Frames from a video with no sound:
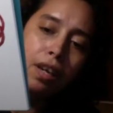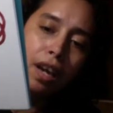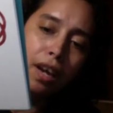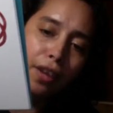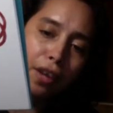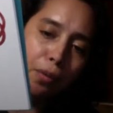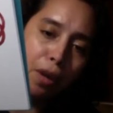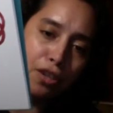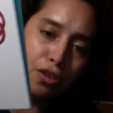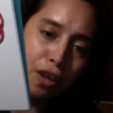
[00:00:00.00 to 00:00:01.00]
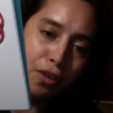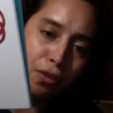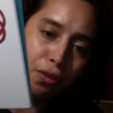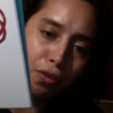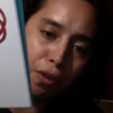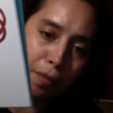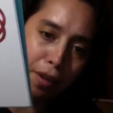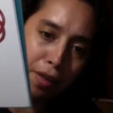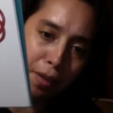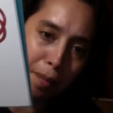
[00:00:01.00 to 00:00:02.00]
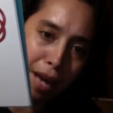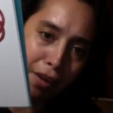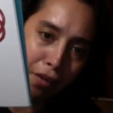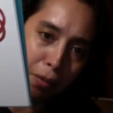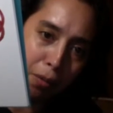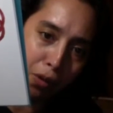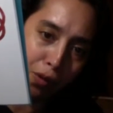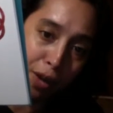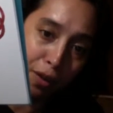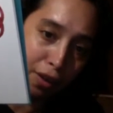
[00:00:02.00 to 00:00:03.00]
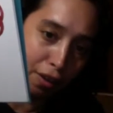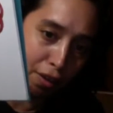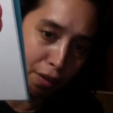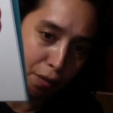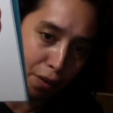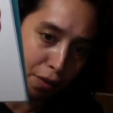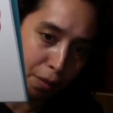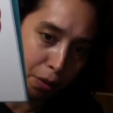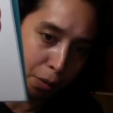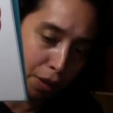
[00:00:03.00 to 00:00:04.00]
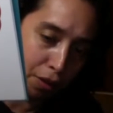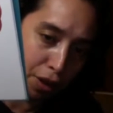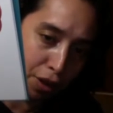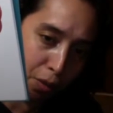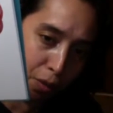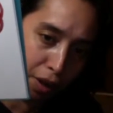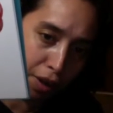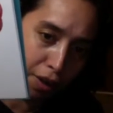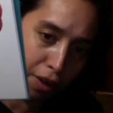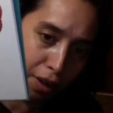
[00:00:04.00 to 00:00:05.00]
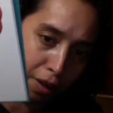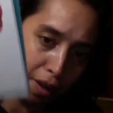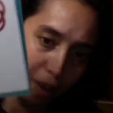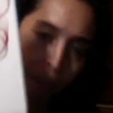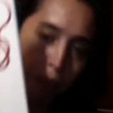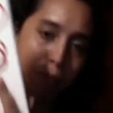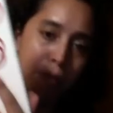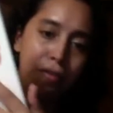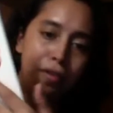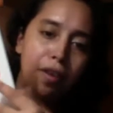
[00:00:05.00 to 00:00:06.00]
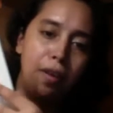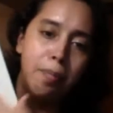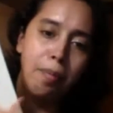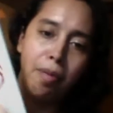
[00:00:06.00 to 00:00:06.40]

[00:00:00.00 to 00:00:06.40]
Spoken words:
And that's why I tried to do something in the back of the book rather than in the front of the book because I didn't want anything messing up.